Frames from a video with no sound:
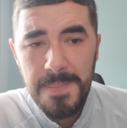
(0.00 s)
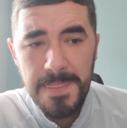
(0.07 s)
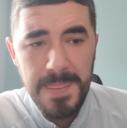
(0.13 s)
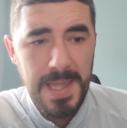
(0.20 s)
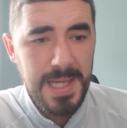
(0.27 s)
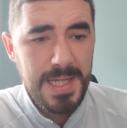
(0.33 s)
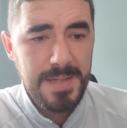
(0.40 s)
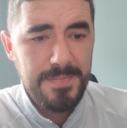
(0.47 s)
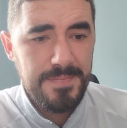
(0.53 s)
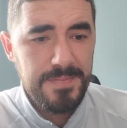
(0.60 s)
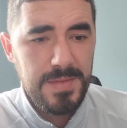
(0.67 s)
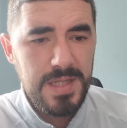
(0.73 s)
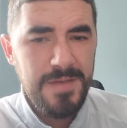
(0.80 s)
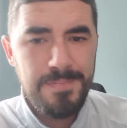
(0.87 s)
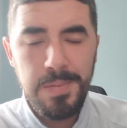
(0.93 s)
Like,
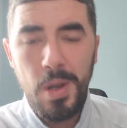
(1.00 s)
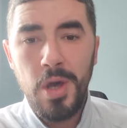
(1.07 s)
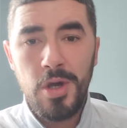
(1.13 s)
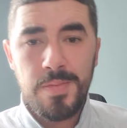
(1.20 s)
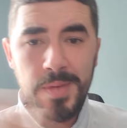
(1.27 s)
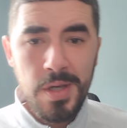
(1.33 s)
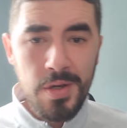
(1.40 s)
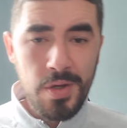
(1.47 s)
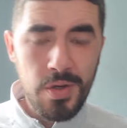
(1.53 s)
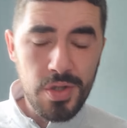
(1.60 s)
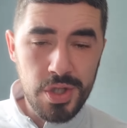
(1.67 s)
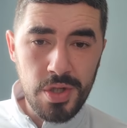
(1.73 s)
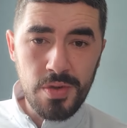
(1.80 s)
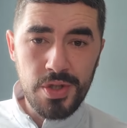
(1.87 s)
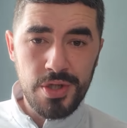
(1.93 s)
you block me on all
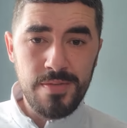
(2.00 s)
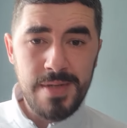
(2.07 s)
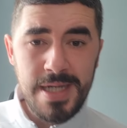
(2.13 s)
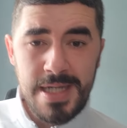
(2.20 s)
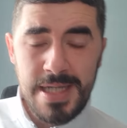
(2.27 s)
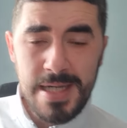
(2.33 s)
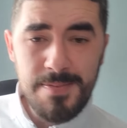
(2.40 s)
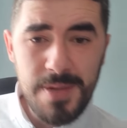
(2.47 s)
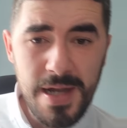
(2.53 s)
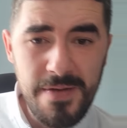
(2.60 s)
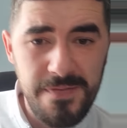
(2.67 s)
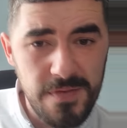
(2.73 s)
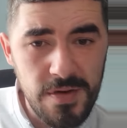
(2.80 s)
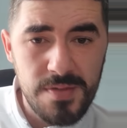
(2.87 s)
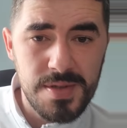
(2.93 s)
social media
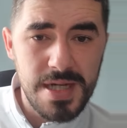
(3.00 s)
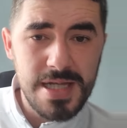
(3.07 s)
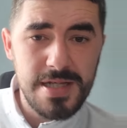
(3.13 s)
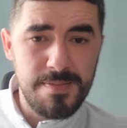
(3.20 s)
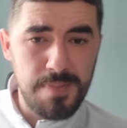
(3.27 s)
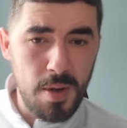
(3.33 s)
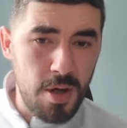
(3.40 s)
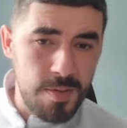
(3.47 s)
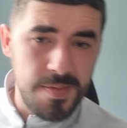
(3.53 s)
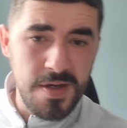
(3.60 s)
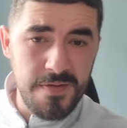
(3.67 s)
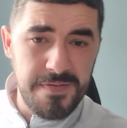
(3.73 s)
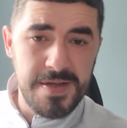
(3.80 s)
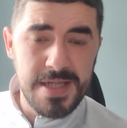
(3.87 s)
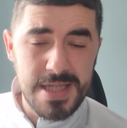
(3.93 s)
platforms, lad. You block me
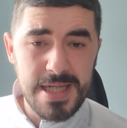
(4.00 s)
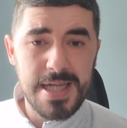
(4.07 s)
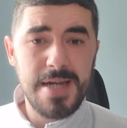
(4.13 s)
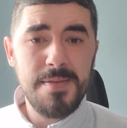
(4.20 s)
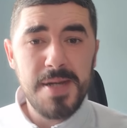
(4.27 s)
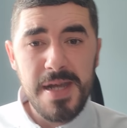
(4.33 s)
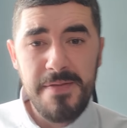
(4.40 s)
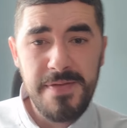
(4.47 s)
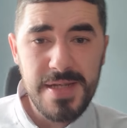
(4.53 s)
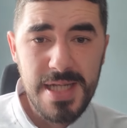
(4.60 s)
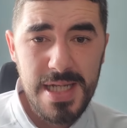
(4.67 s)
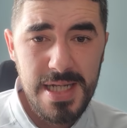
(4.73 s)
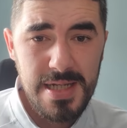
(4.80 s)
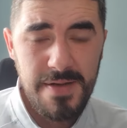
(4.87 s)
off Instagram and everything.